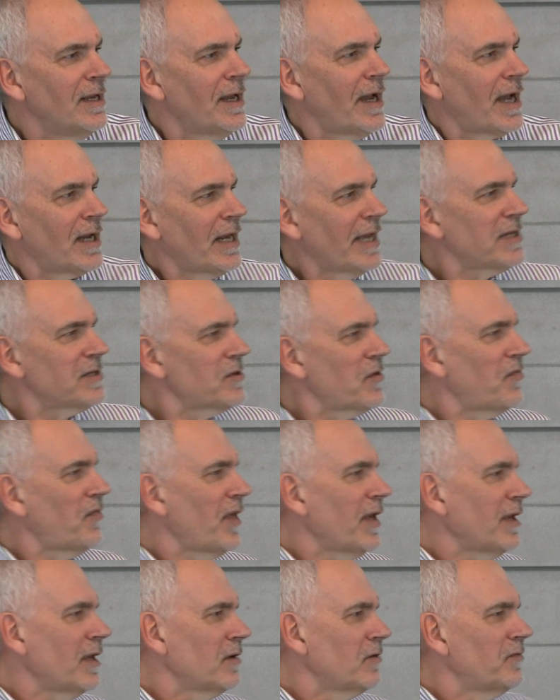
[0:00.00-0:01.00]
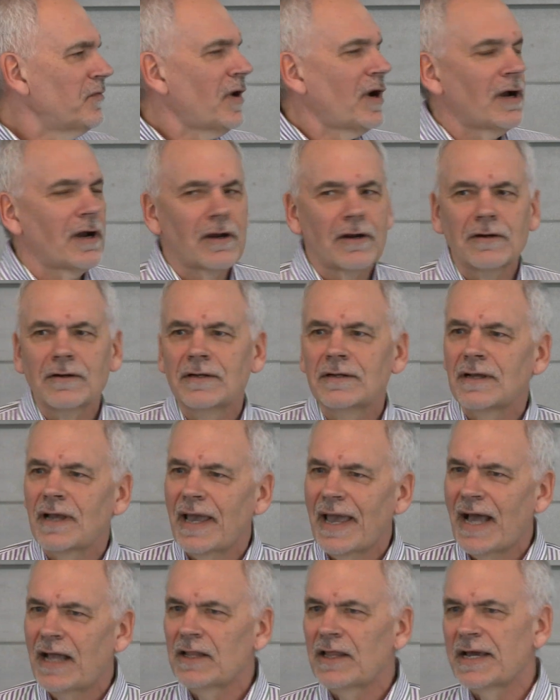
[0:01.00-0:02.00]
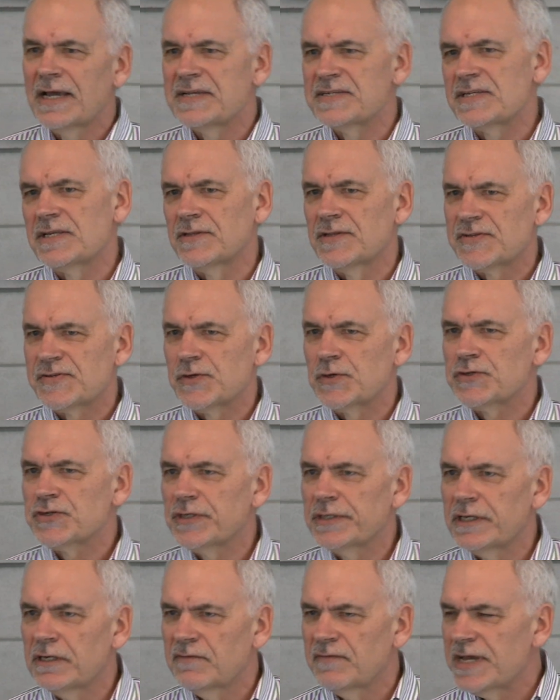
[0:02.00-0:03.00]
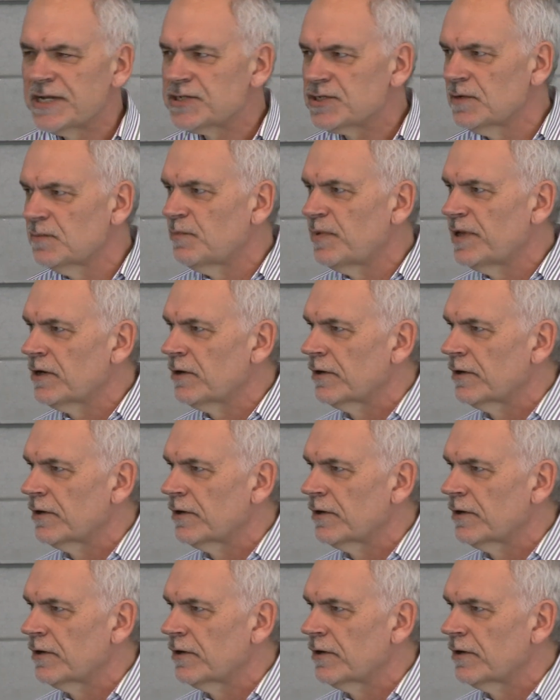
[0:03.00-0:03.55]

I like to think of our allies in the social innovation